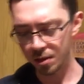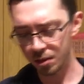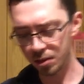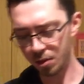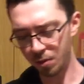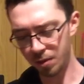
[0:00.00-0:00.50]

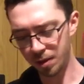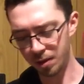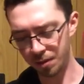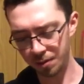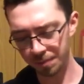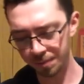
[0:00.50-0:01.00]
So,
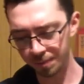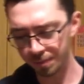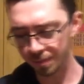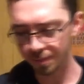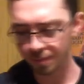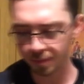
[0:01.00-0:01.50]
uh,
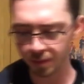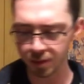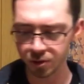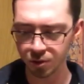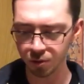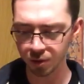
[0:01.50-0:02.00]

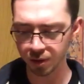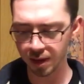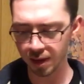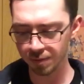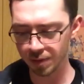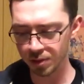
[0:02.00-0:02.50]
Stuart
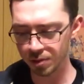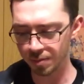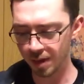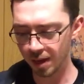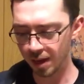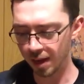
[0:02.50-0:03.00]
gave this to
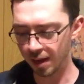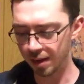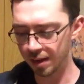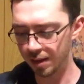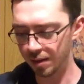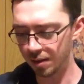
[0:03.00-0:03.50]
me,
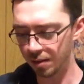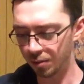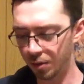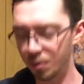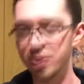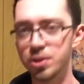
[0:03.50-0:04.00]
and he uh,
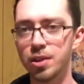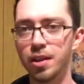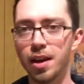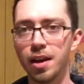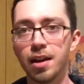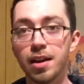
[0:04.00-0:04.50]

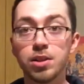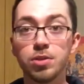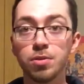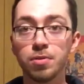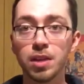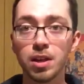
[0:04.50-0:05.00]
requested that I
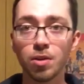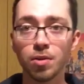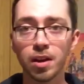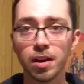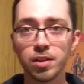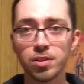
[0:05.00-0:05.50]
do a video
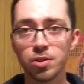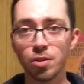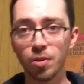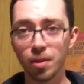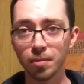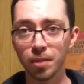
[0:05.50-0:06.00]
on it,
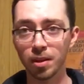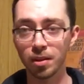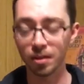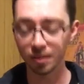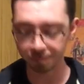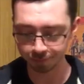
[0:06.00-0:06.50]
so I'm
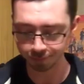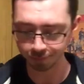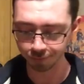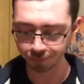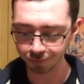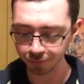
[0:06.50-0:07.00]
gonna
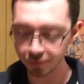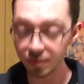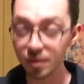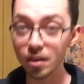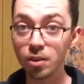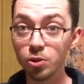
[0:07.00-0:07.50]

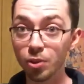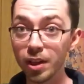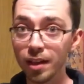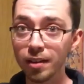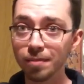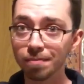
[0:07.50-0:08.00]

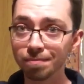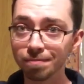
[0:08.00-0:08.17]
drink it.